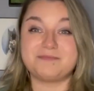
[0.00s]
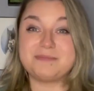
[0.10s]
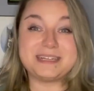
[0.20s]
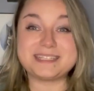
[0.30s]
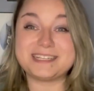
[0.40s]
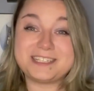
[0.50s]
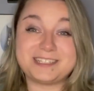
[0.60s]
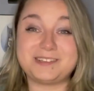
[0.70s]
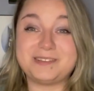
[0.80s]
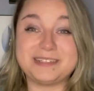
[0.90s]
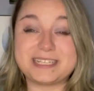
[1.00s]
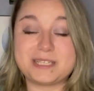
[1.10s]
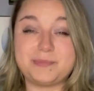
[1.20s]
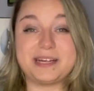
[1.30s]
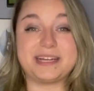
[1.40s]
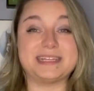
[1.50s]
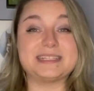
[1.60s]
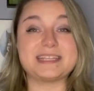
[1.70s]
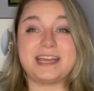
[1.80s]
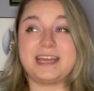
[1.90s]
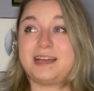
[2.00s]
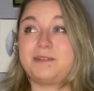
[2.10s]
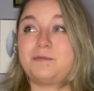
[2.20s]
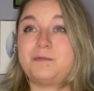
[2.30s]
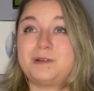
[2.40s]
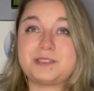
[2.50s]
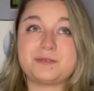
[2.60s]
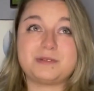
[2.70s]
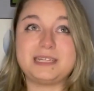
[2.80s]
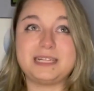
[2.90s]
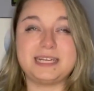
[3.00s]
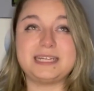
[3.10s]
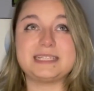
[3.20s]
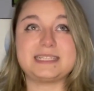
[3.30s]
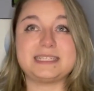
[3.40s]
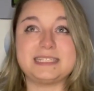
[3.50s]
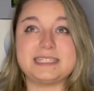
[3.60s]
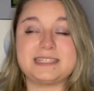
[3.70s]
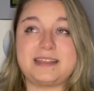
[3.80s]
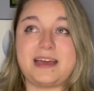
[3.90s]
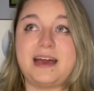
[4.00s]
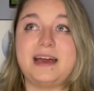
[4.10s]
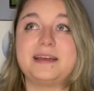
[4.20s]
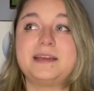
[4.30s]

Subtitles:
It's such a cool experience, and what's really nice is that